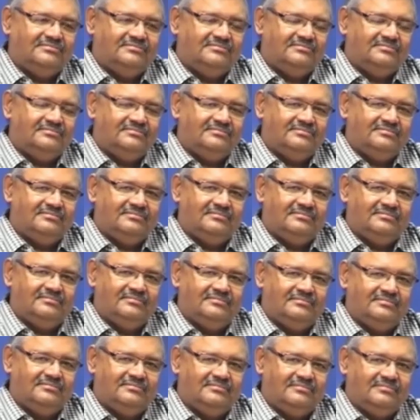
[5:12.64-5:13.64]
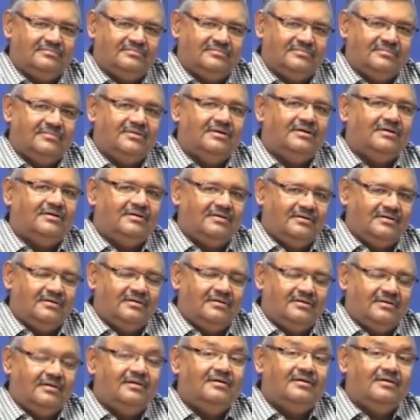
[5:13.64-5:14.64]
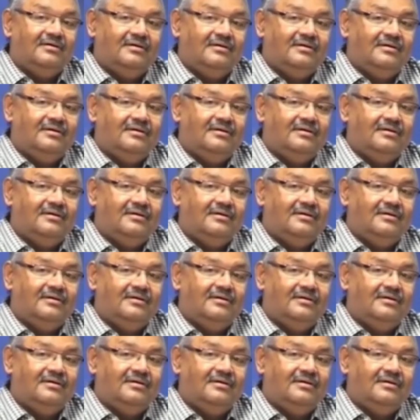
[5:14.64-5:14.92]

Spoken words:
(silence)